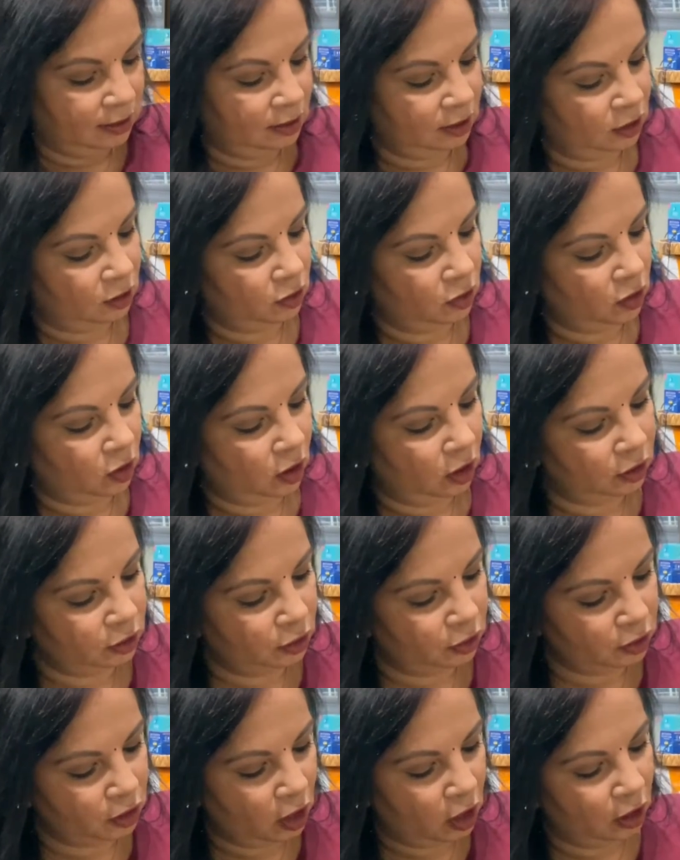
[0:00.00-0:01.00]
all
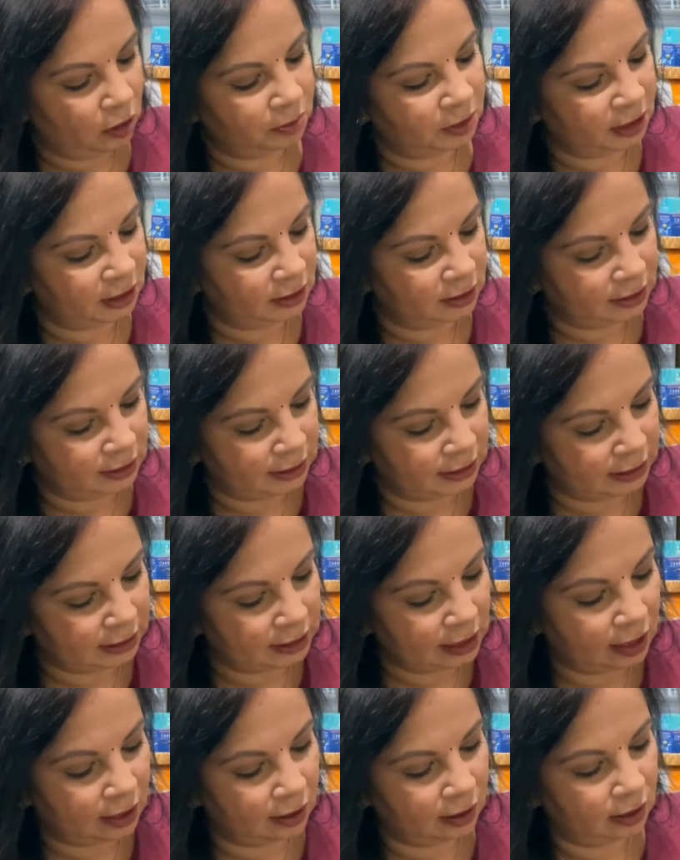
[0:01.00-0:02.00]
your comments,
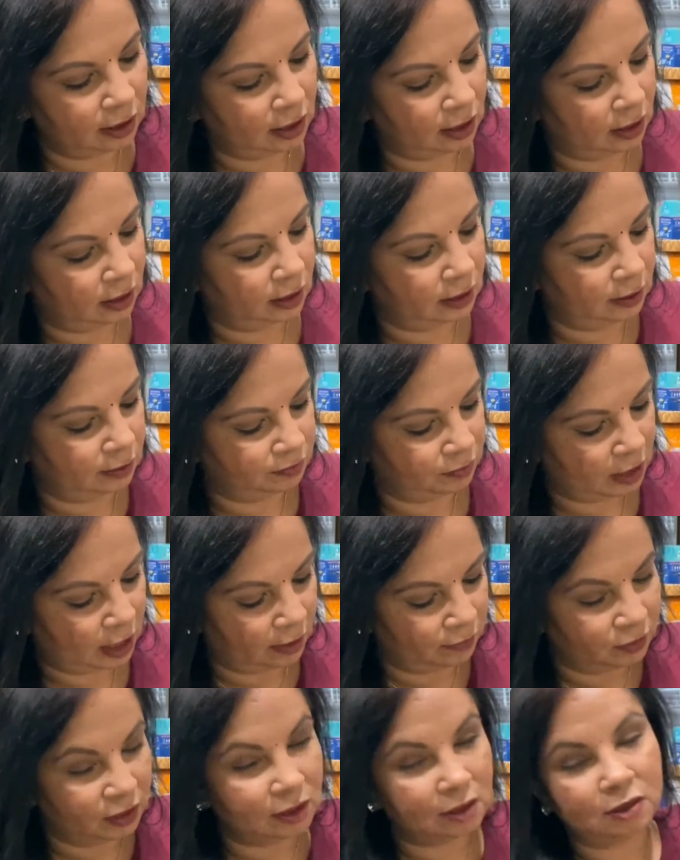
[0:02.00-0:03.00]

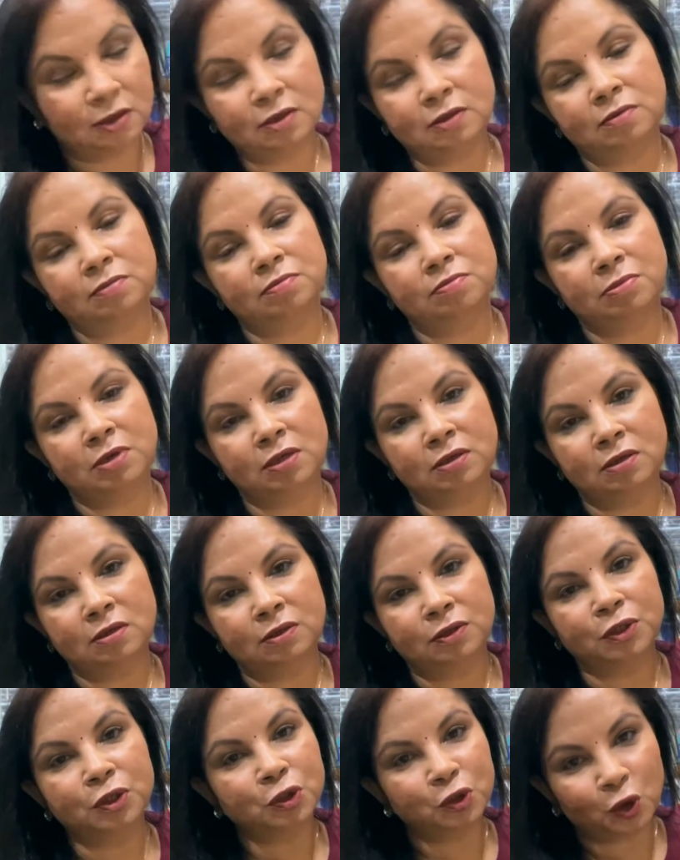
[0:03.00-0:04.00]
everything
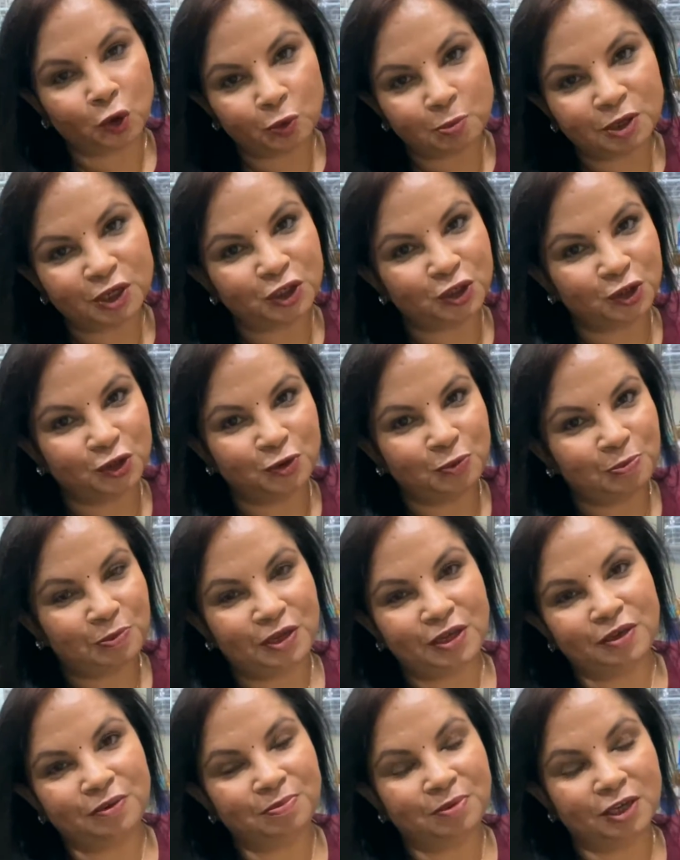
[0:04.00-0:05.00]
means so much to
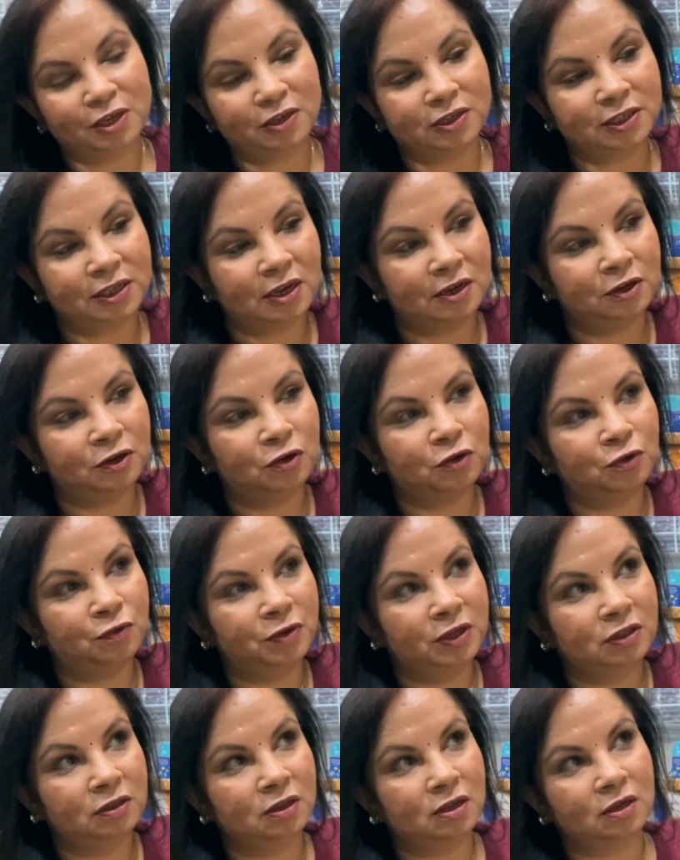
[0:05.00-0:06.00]
me, because I know
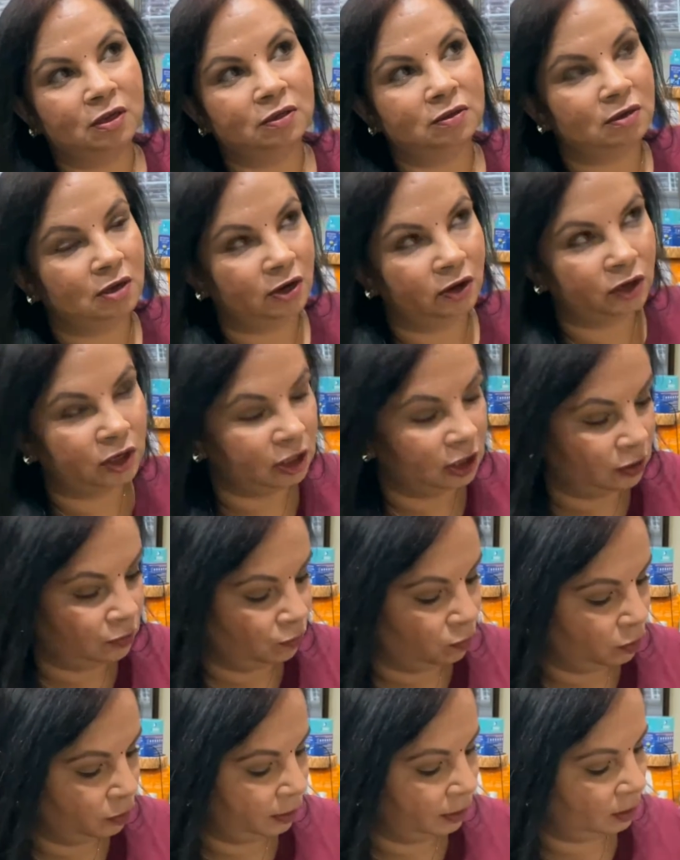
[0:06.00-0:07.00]
when that hurricane
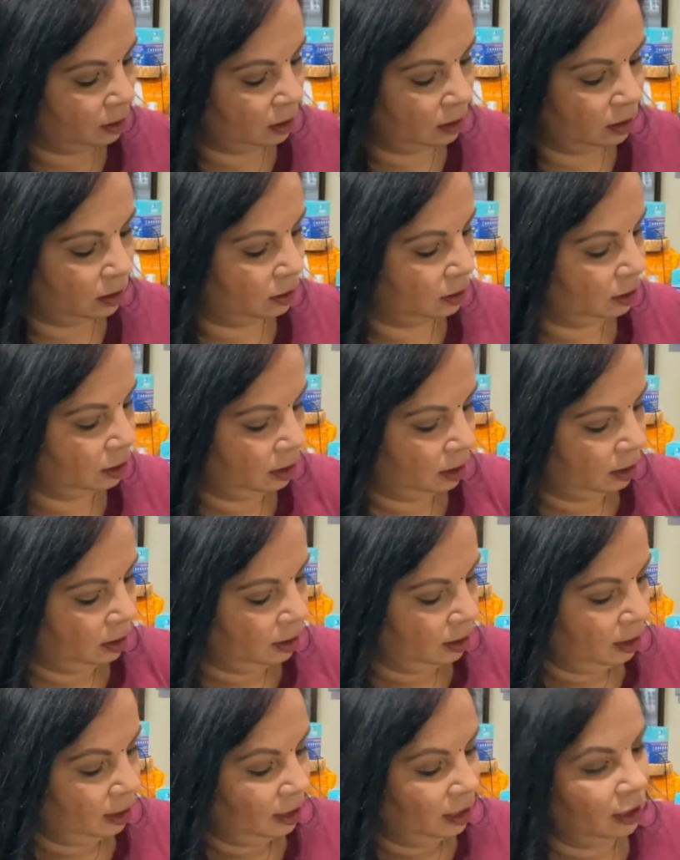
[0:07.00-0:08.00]
was there,
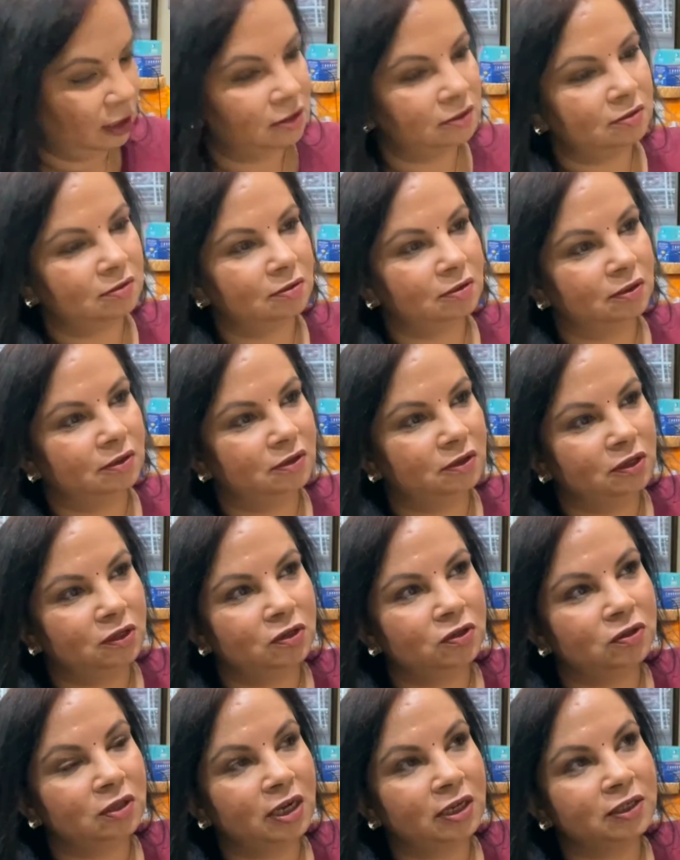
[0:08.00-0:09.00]
and
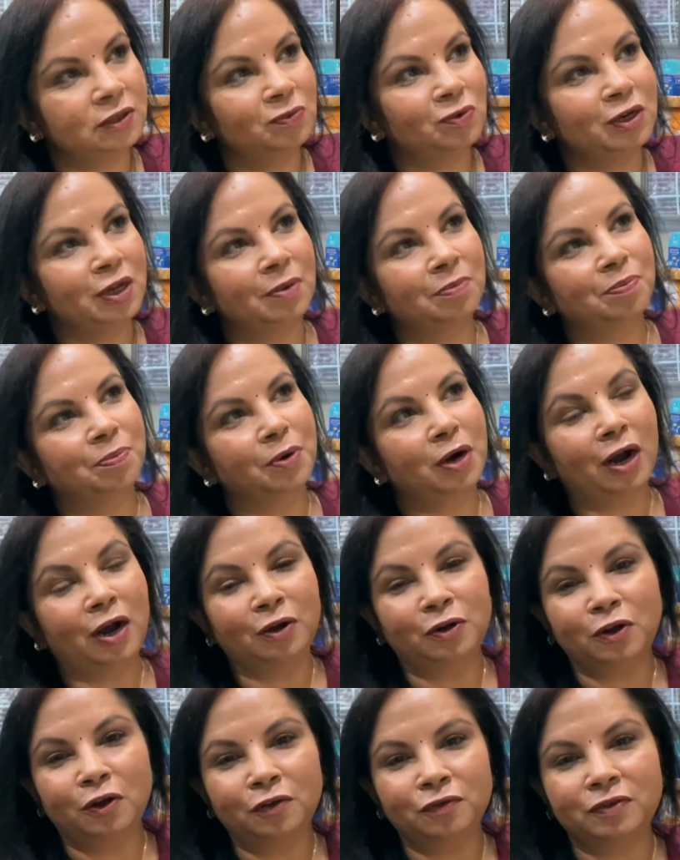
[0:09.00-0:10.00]
that's what I'm
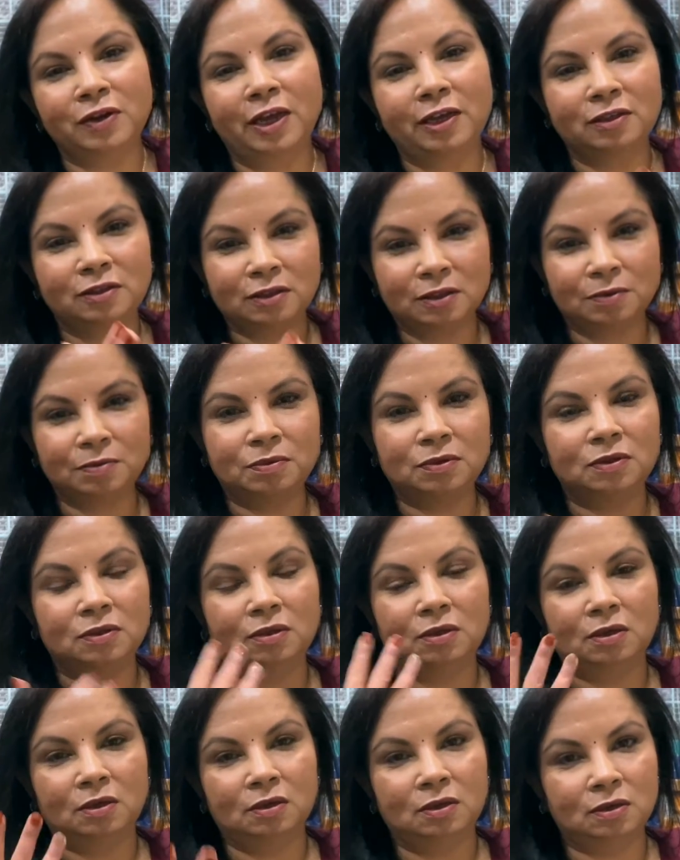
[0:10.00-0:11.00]
proud of, like
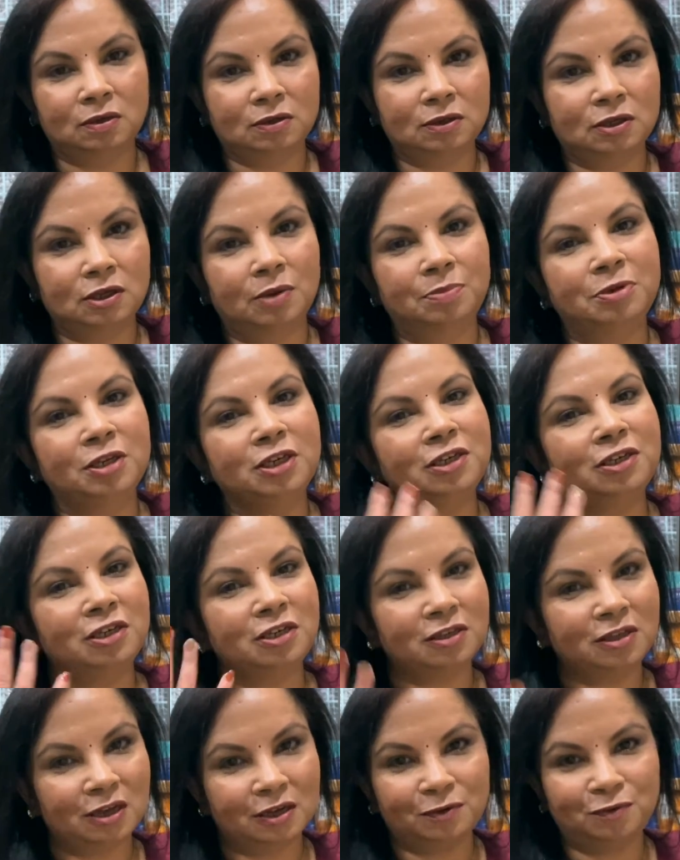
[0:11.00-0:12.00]
the community
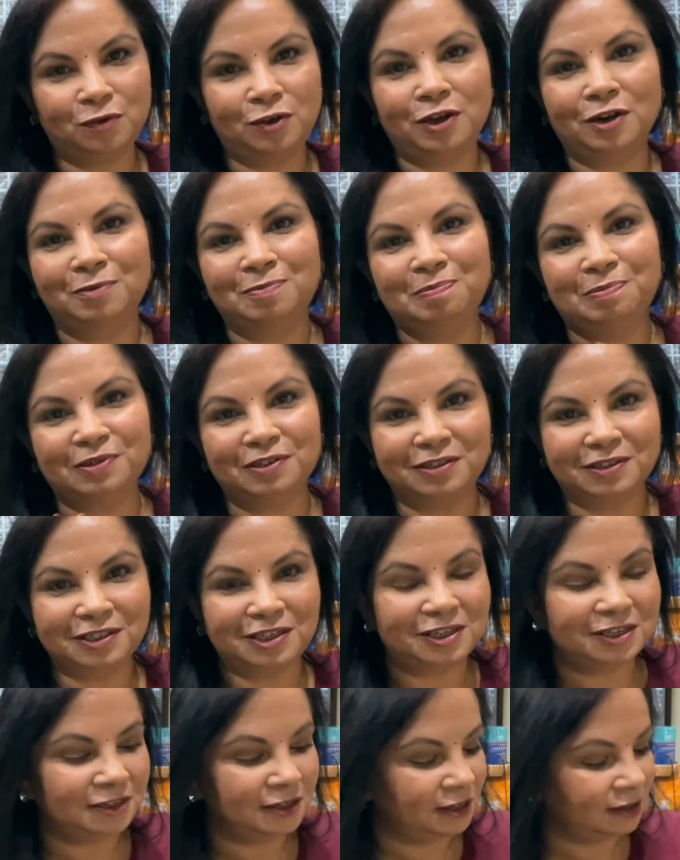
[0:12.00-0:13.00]
that we are
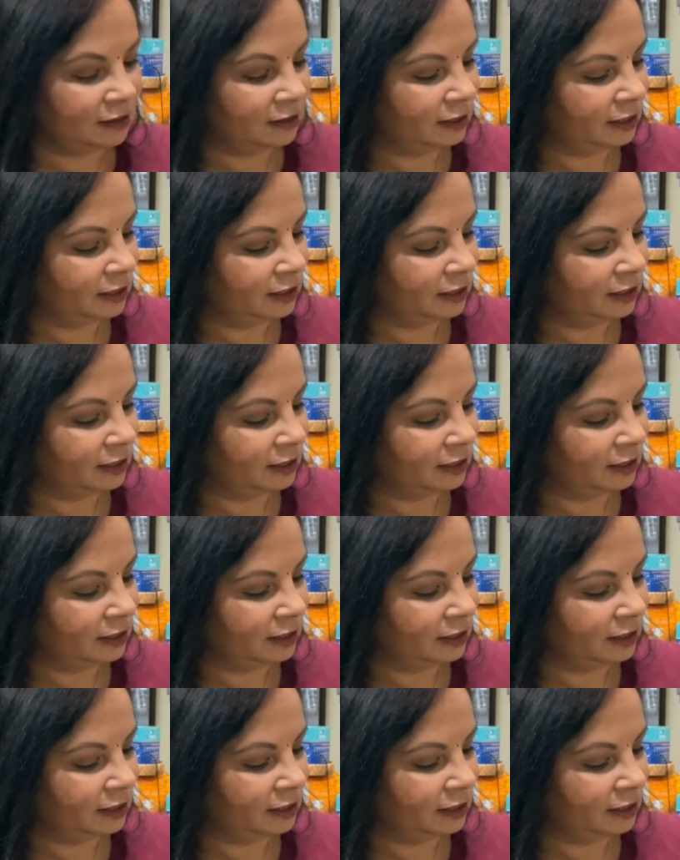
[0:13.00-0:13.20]
building here.